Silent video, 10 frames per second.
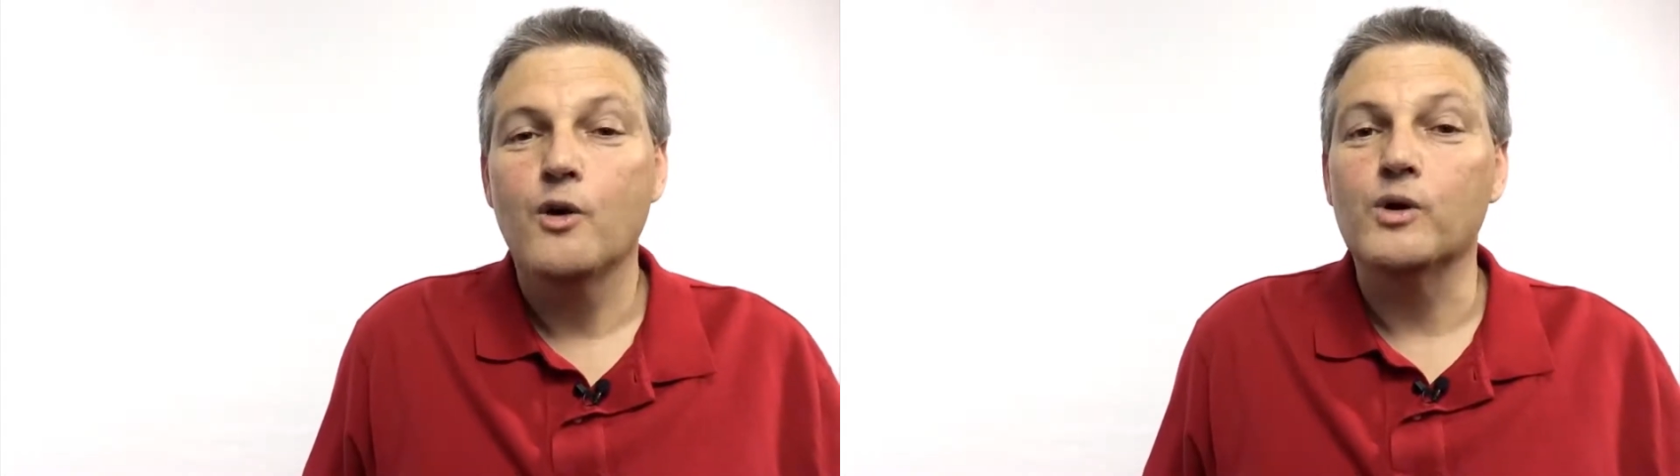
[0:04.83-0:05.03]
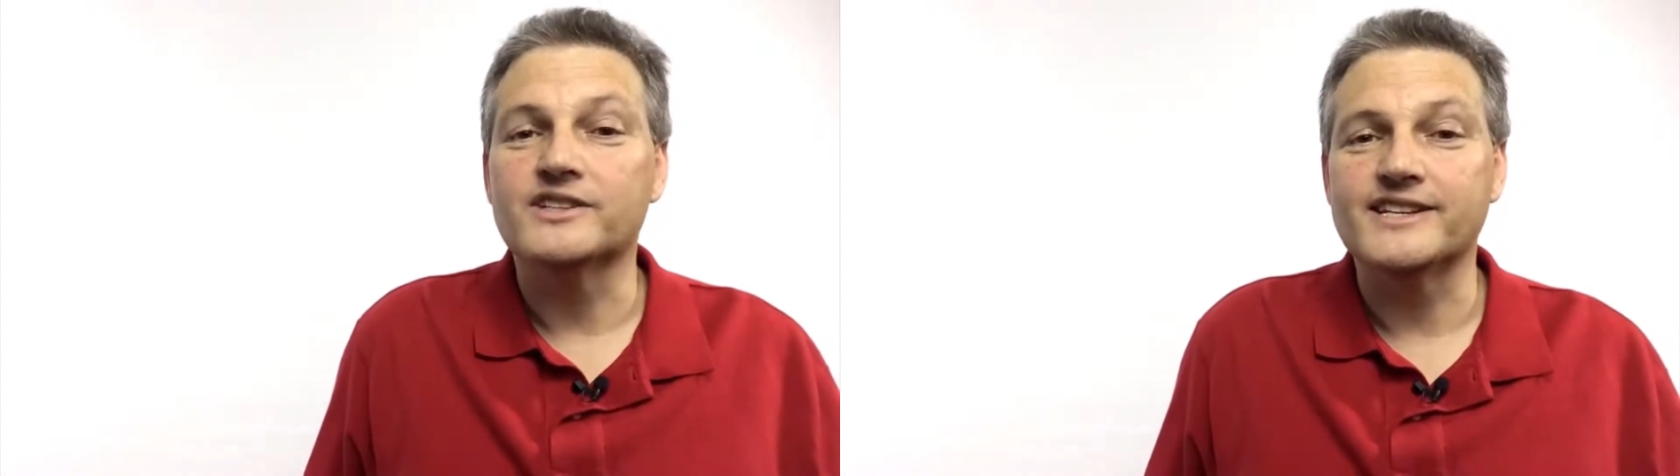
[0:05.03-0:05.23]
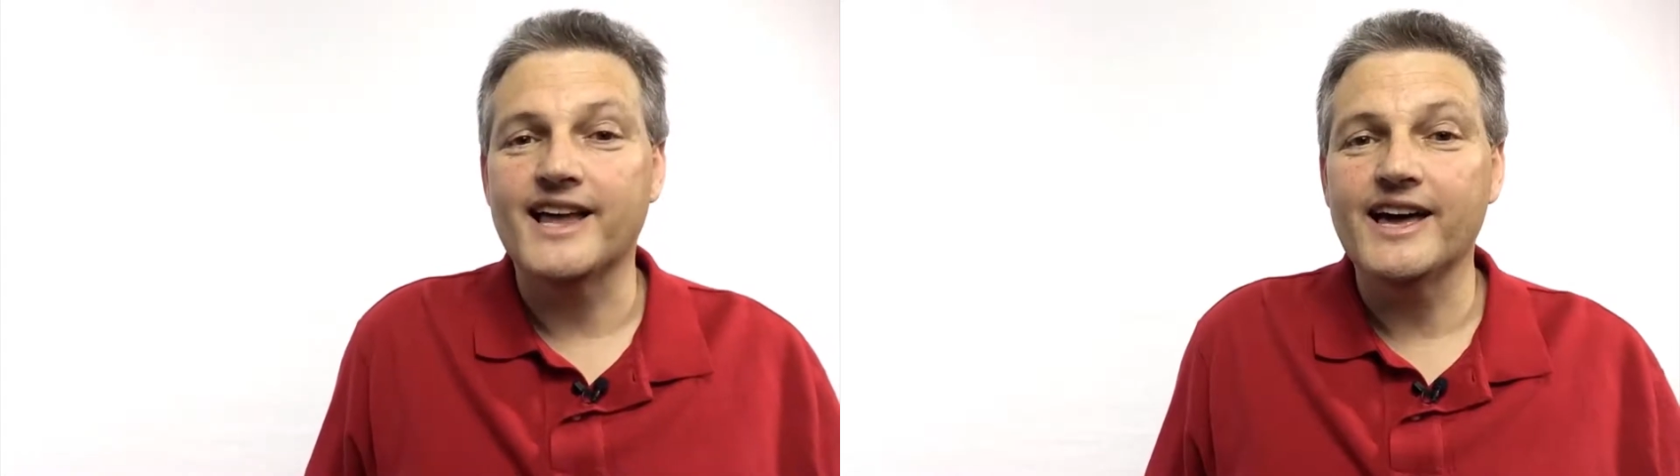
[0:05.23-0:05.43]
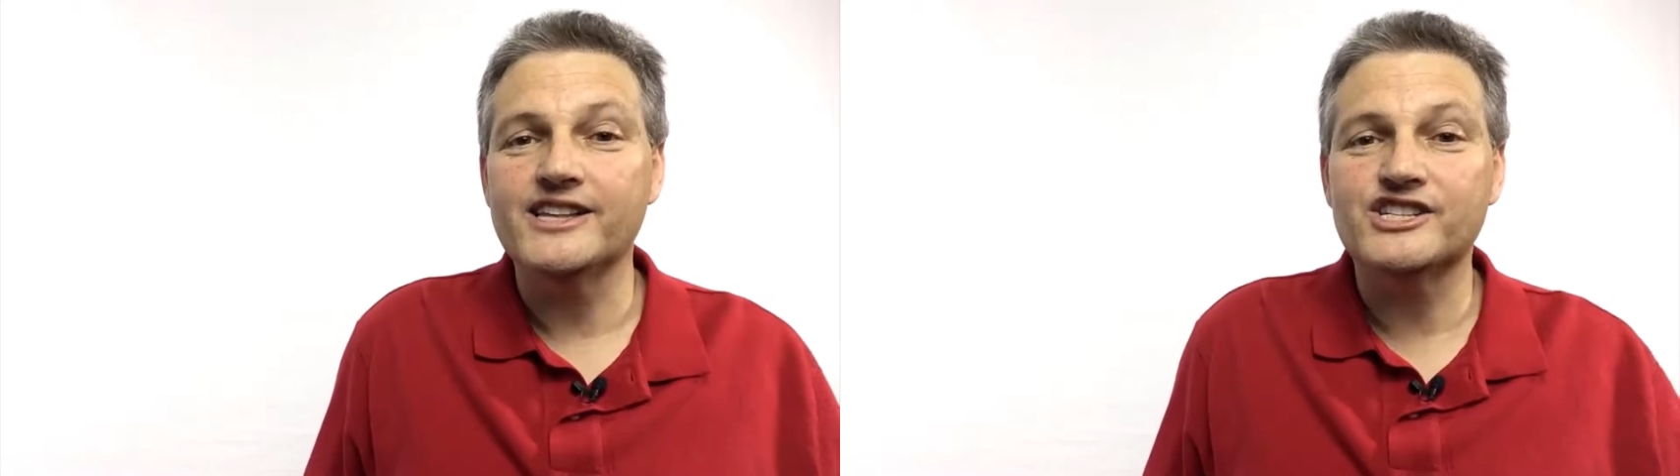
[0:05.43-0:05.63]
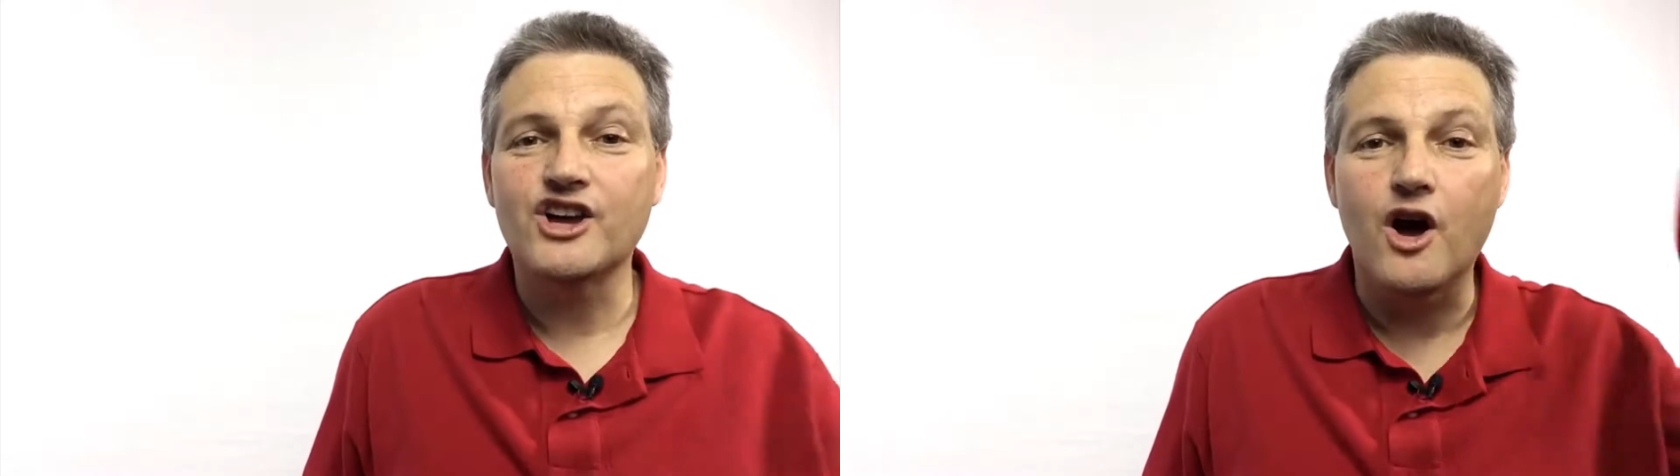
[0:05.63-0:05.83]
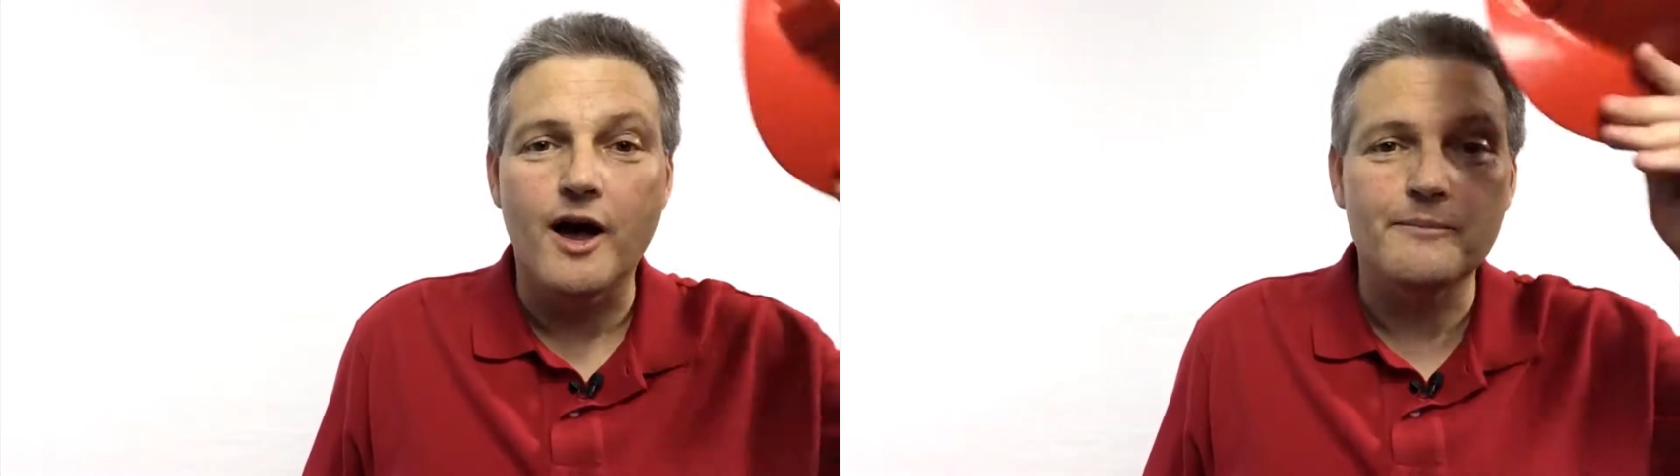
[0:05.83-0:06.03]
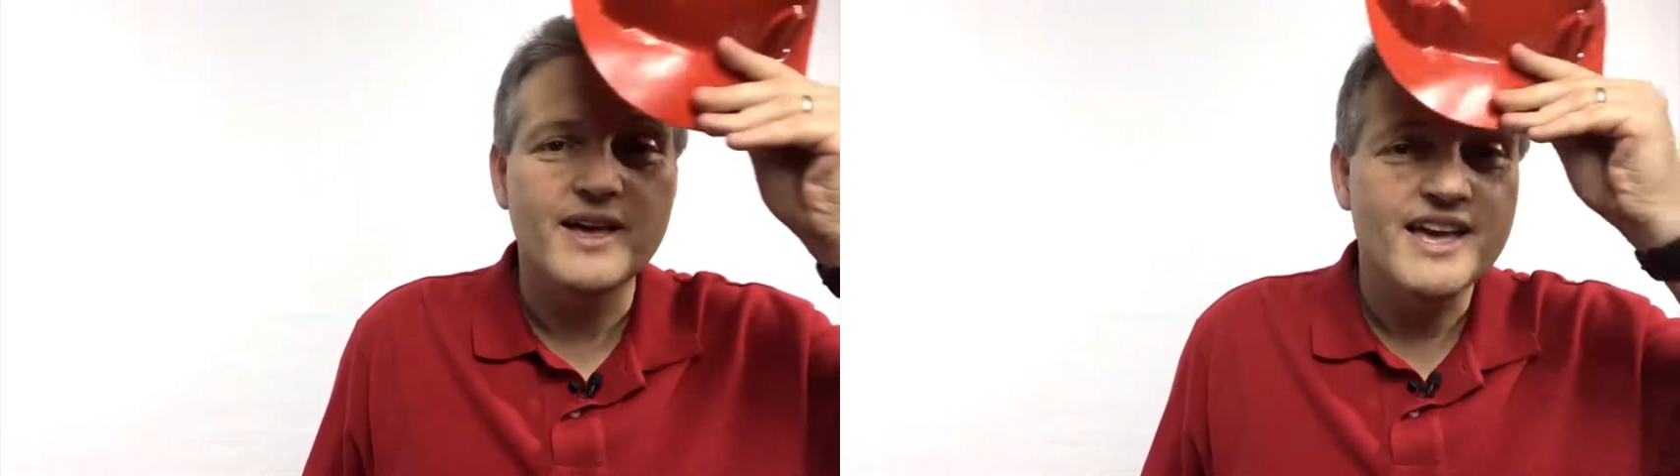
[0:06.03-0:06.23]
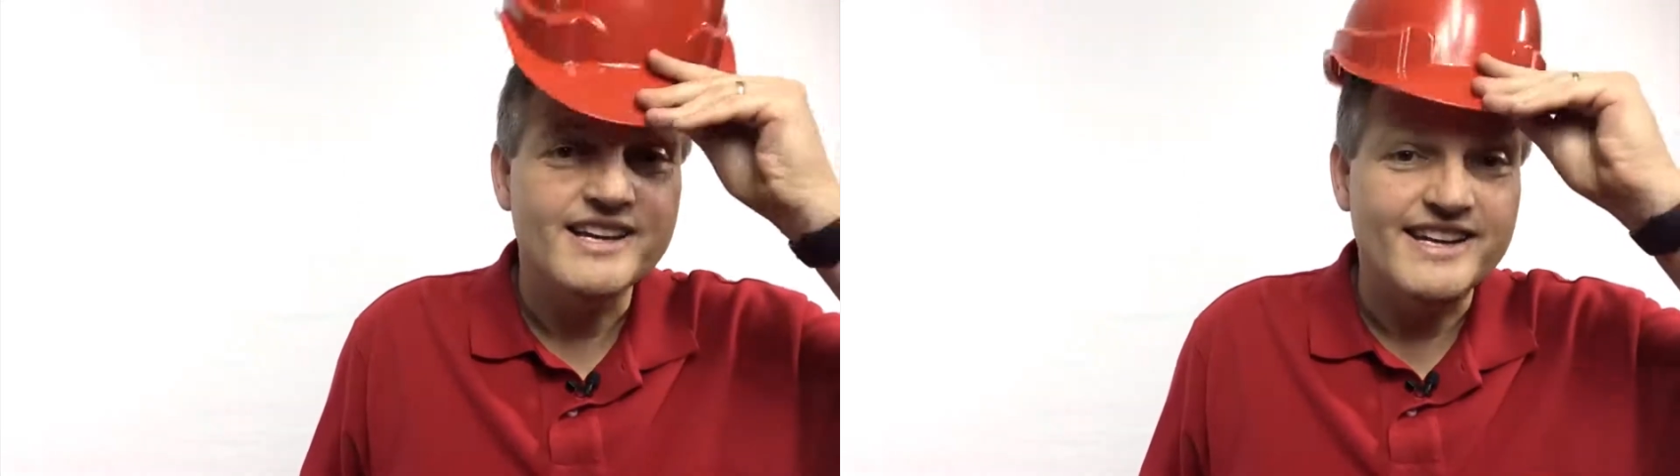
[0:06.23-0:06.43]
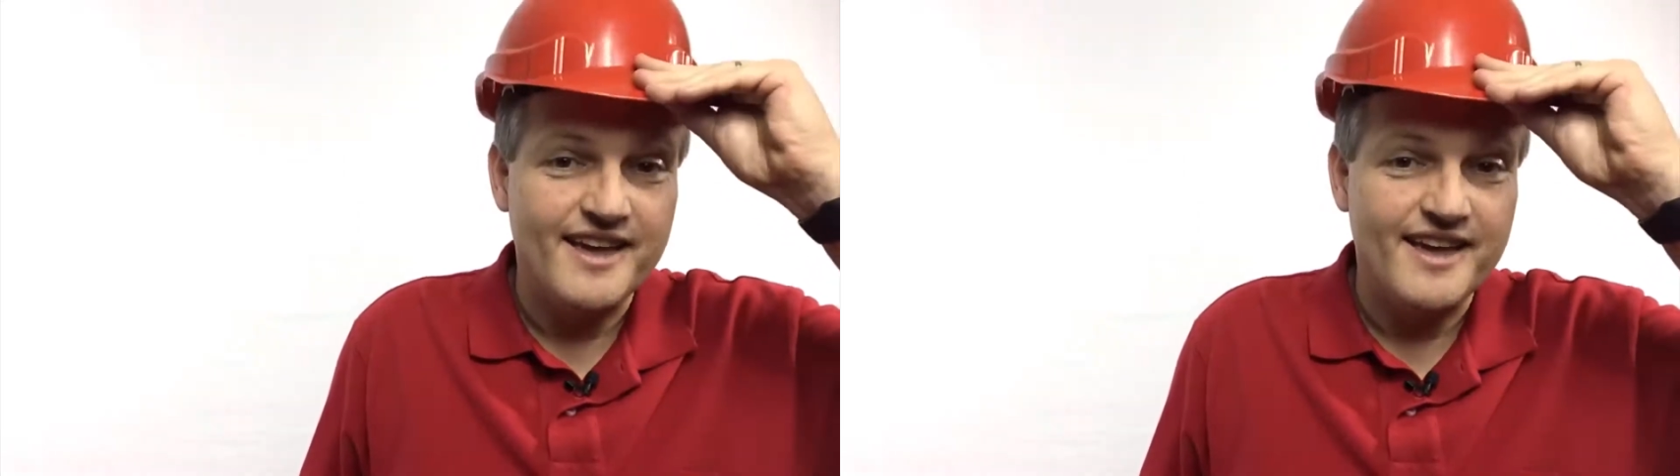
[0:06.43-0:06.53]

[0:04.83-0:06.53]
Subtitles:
Well, today it's time to